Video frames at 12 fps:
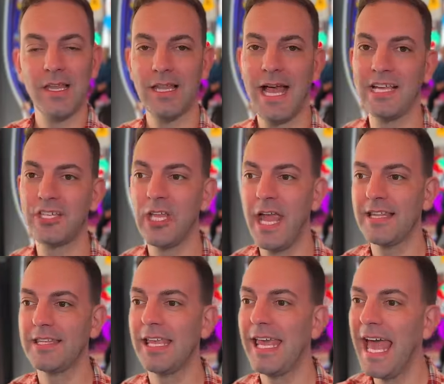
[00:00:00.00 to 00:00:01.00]
Last
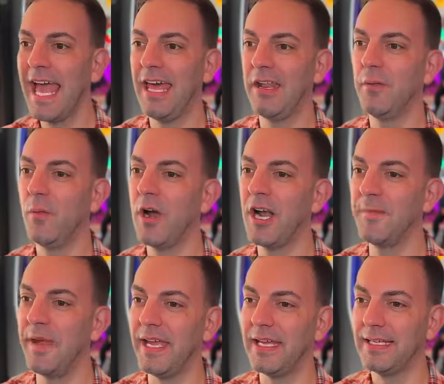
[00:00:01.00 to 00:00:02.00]
chance again. Word
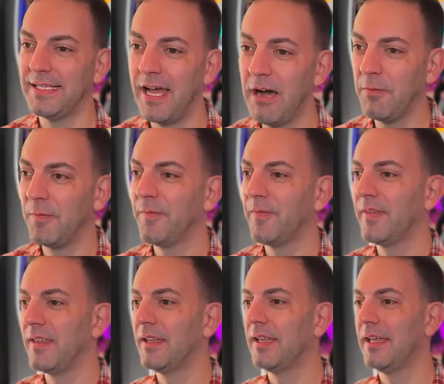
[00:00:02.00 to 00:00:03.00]
me. Ho!
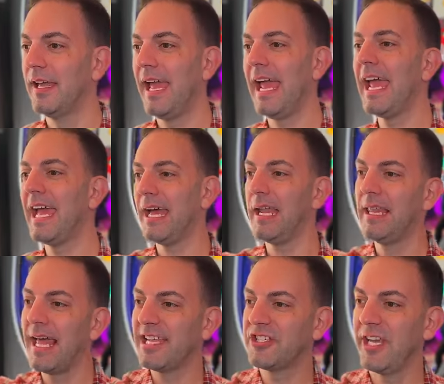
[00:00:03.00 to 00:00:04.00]
And
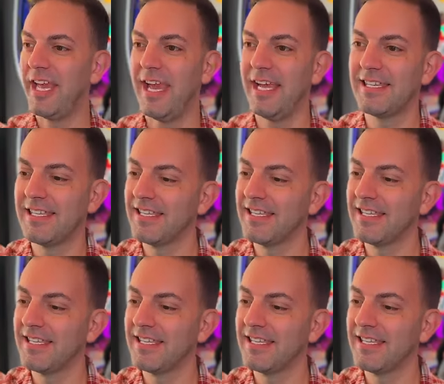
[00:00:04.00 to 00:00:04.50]
last chance.